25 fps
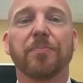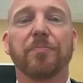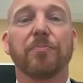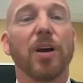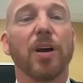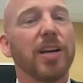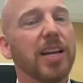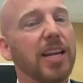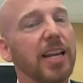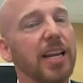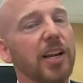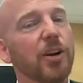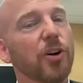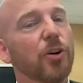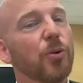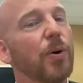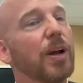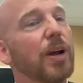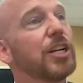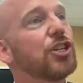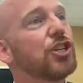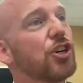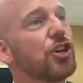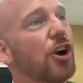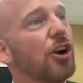But here,
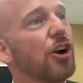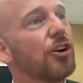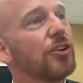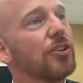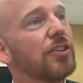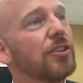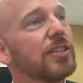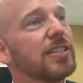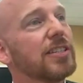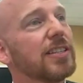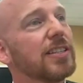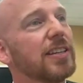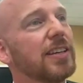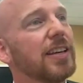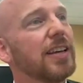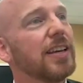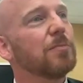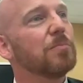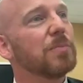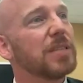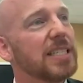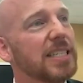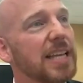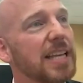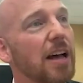when Charles
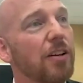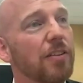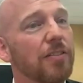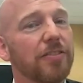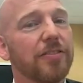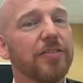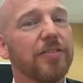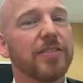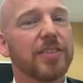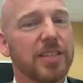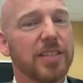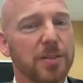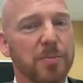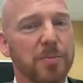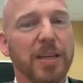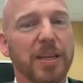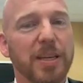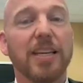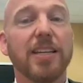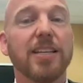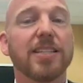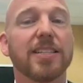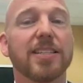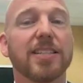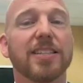himself
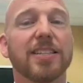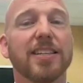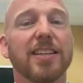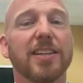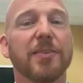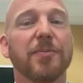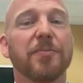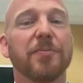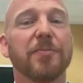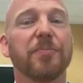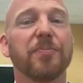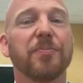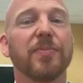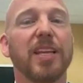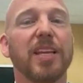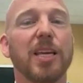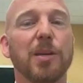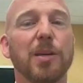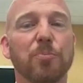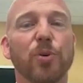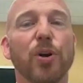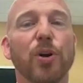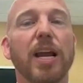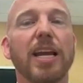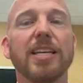speaks,
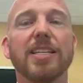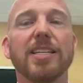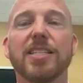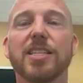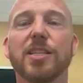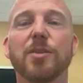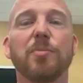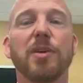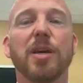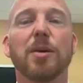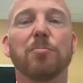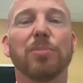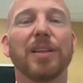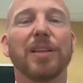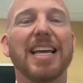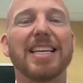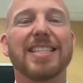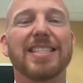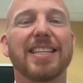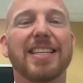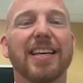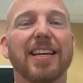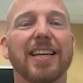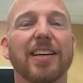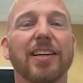he prays to be a
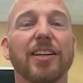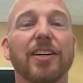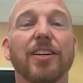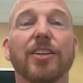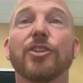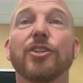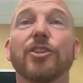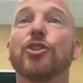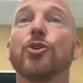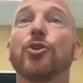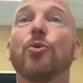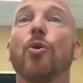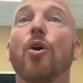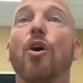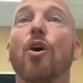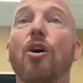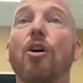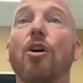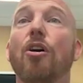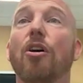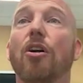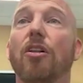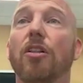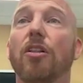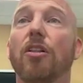blessing to
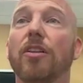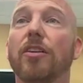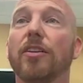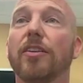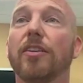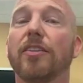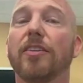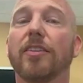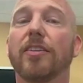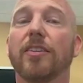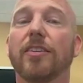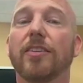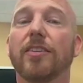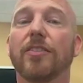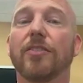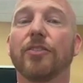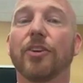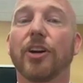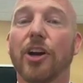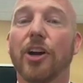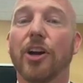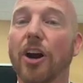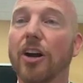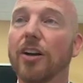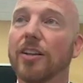all,
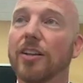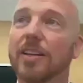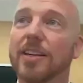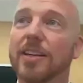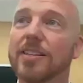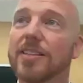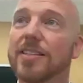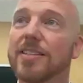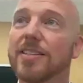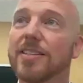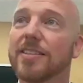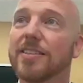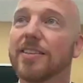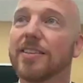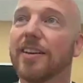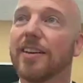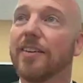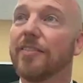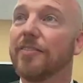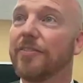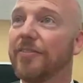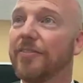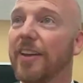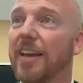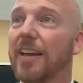regardless
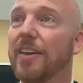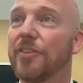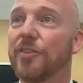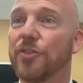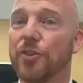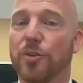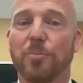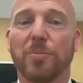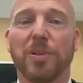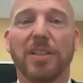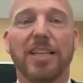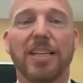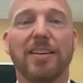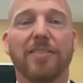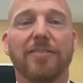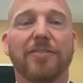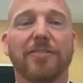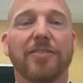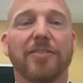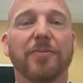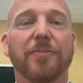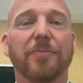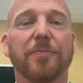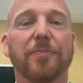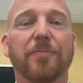of faith or belief.